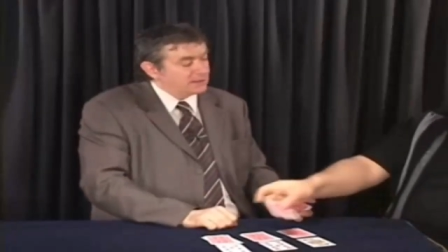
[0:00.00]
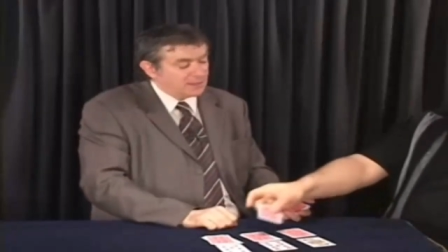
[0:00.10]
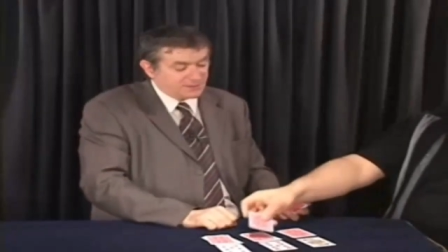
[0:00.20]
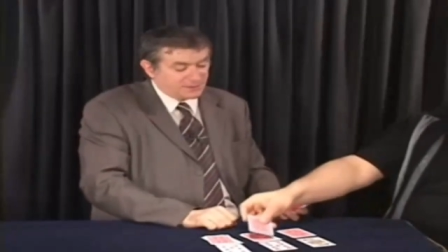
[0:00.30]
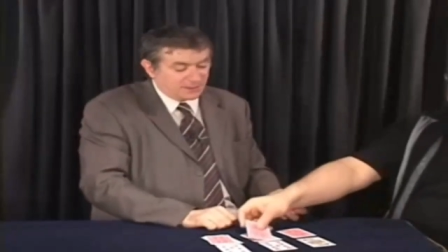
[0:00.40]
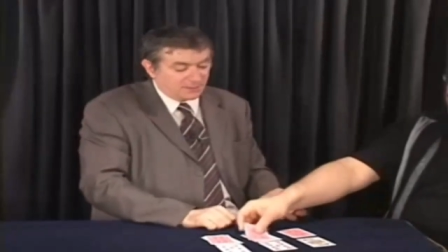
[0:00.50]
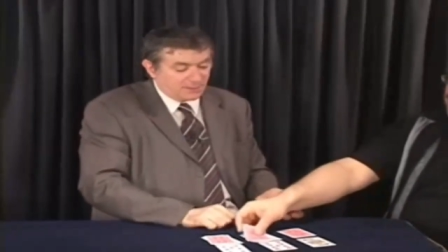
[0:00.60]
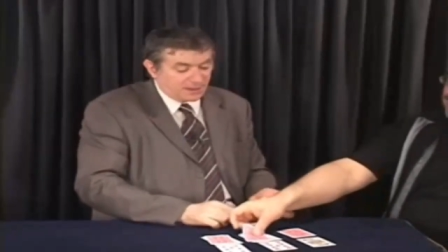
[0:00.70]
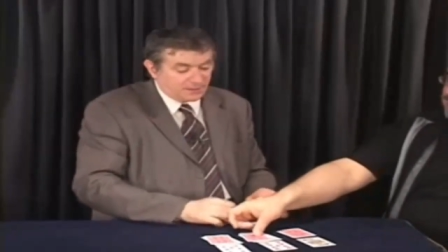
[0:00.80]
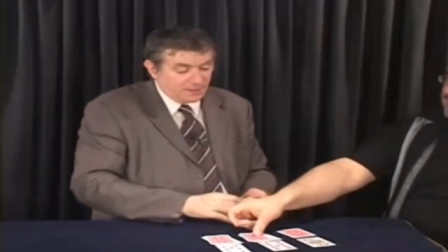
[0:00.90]
It doesn't really
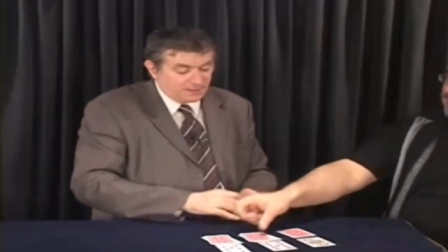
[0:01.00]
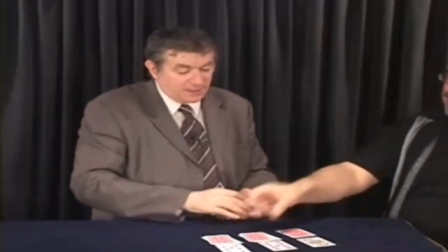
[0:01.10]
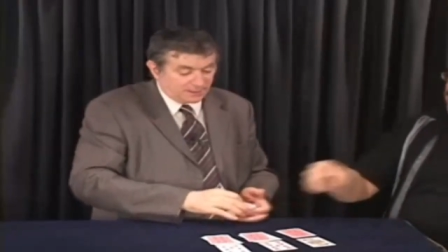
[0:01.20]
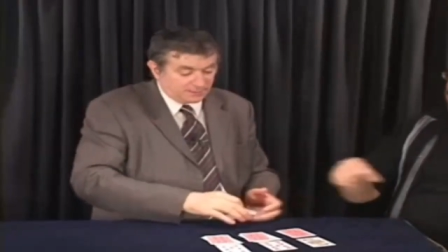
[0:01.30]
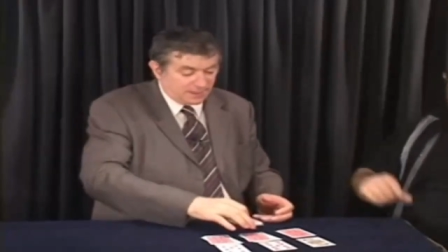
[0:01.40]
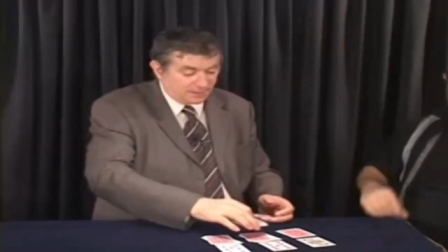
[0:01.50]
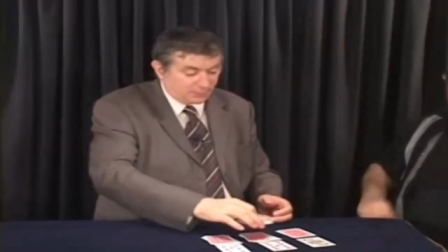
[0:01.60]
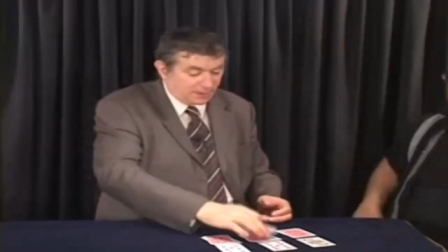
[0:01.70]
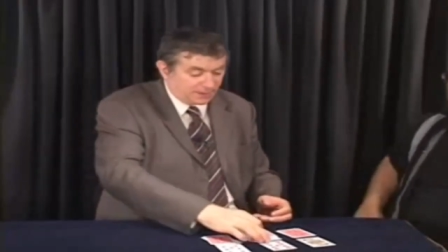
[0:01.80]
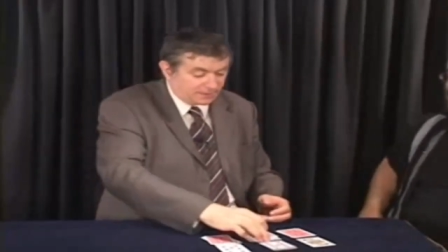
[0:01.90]
matter. That, that
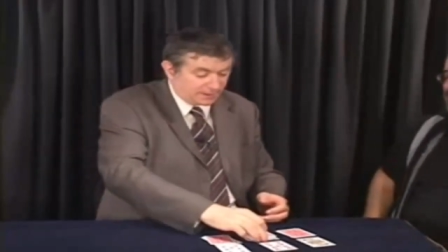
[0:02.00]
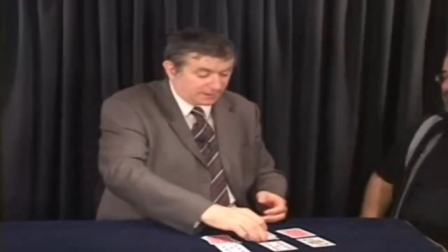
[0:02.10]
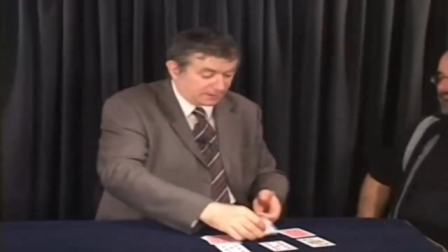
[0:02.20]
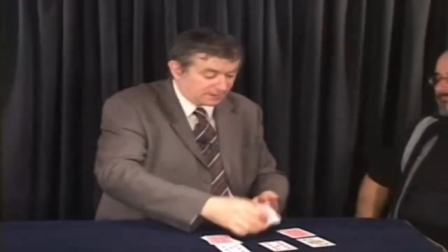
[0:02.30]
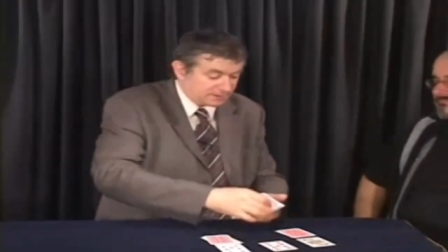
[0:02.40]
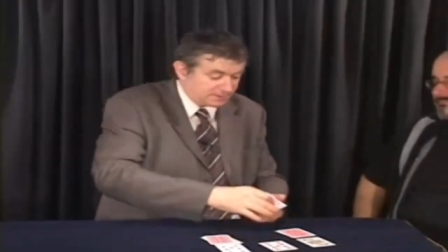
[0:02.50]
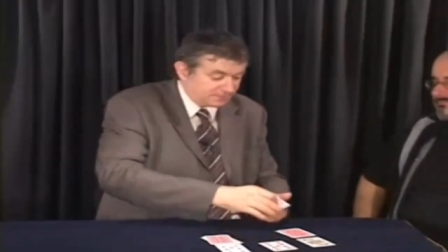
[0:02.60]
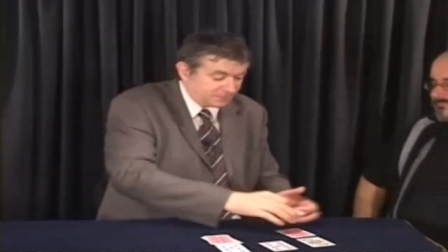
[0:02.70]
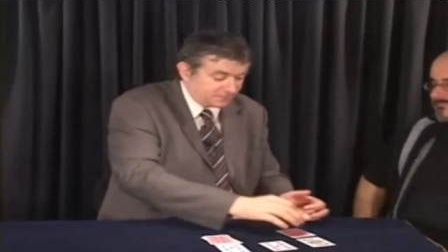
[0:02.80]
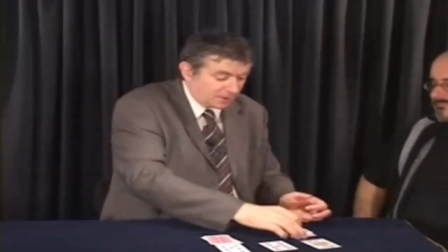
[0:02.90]
one, like this.
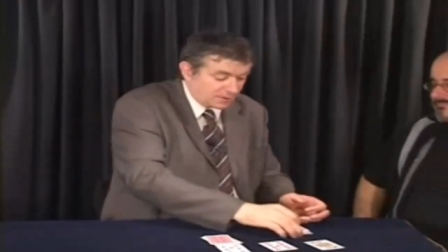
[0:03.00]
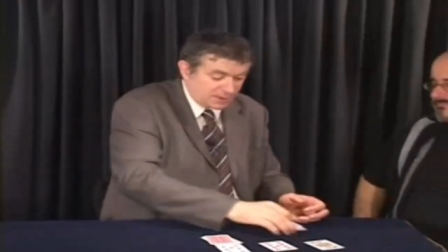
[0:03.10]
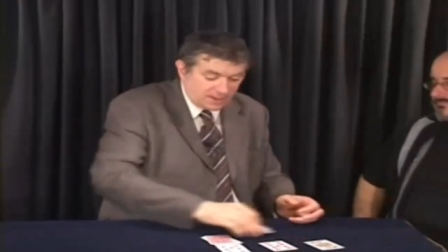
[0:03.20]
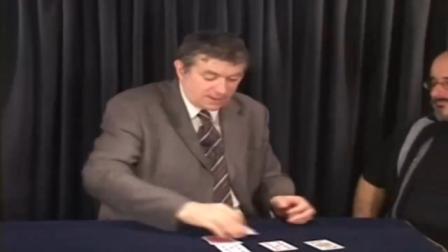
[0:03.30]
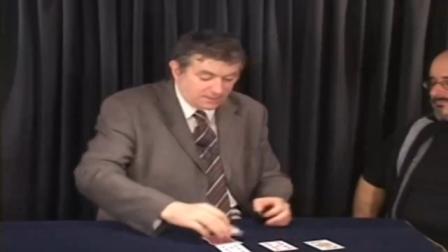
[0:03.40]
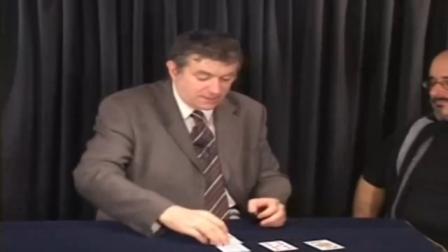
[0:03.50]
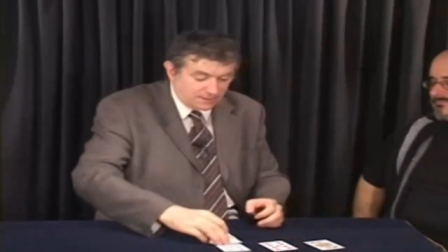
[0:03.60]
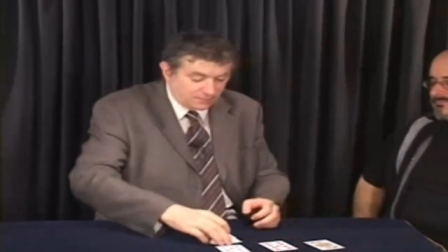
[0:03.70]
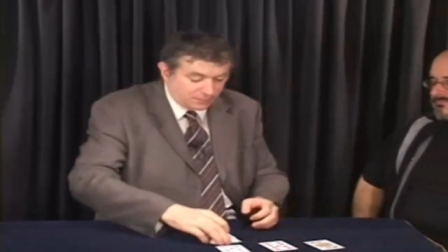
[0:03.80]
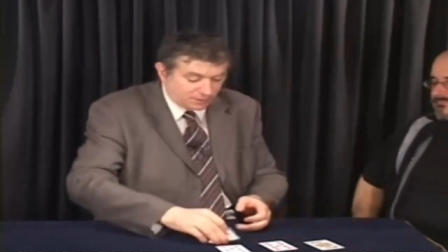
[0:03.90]
Okay?
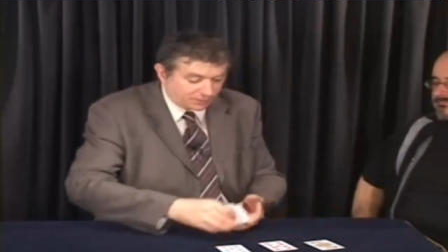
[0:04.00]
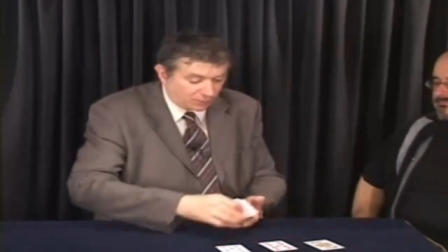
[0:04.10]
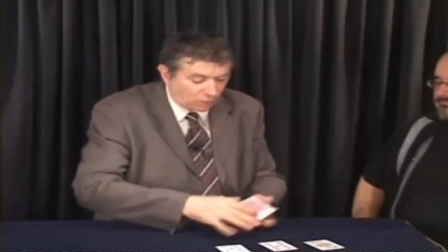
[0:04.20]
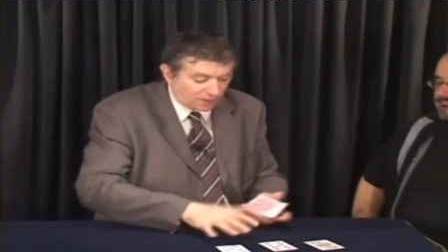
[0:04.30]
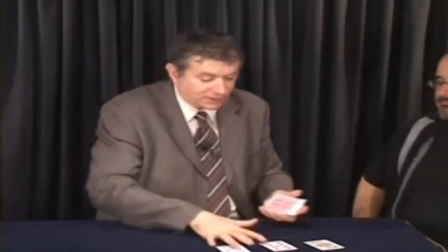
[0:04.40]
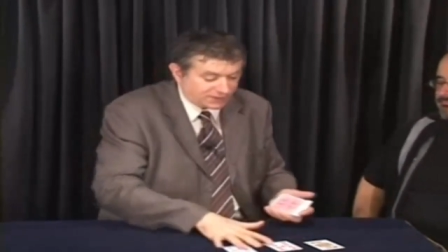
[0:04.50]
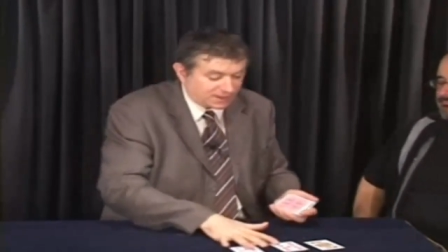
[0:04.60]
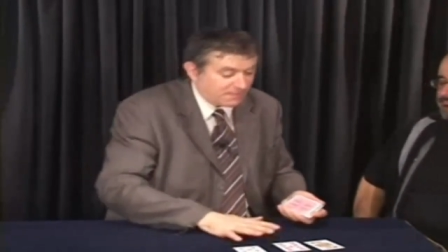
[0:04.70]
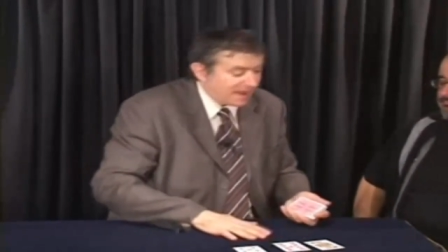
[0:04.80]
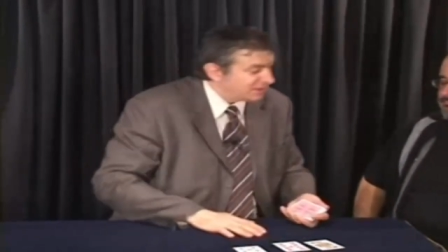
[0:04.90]
Beautiful. Watch
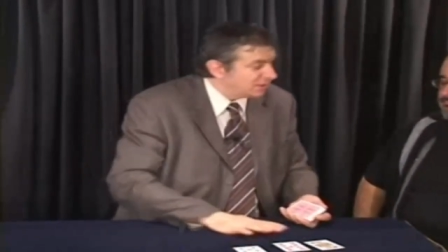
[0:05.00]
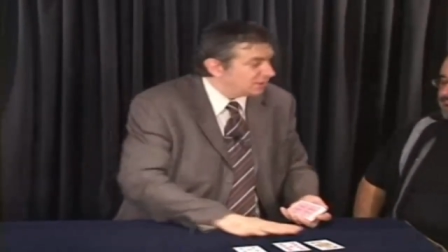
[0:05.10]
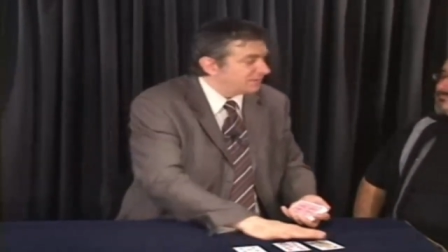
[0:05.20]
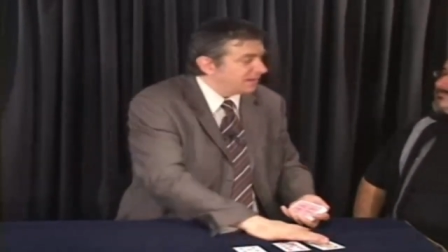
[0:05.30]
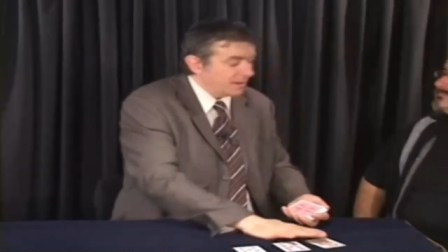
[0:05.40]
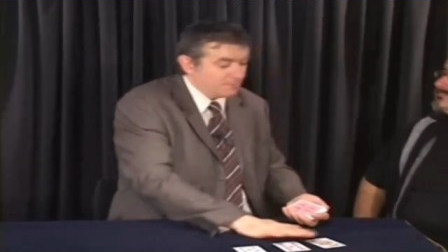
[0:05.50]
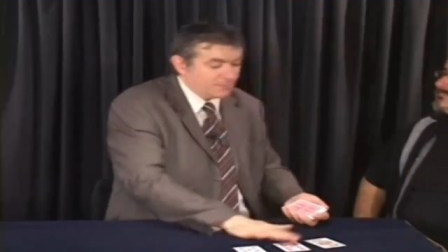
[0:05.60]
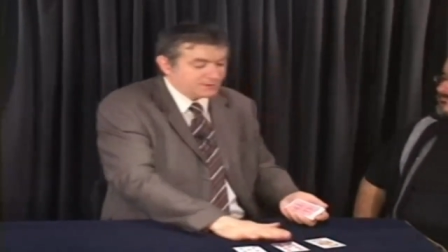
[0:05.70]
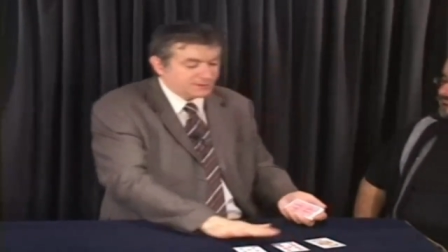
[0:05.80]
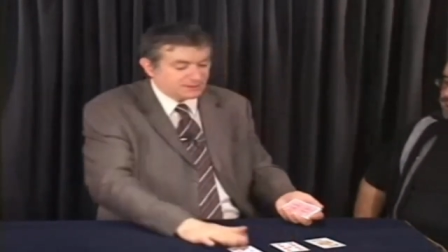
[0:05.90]
the magic of the
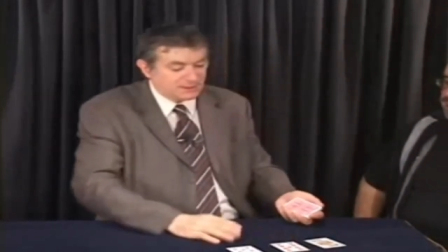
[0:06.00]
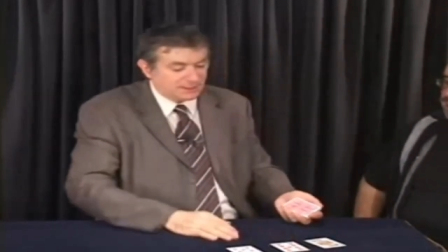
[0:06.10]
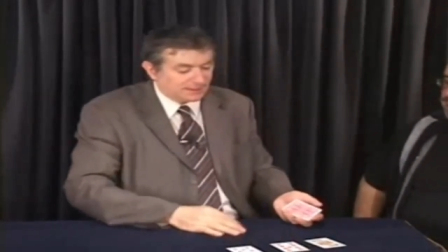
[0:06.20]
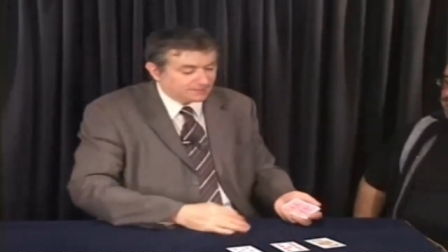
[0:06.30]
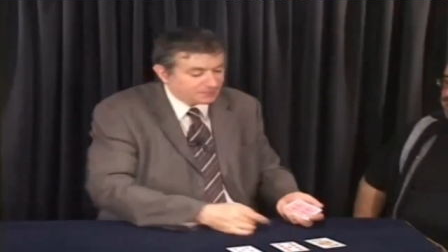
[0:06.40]
number 16.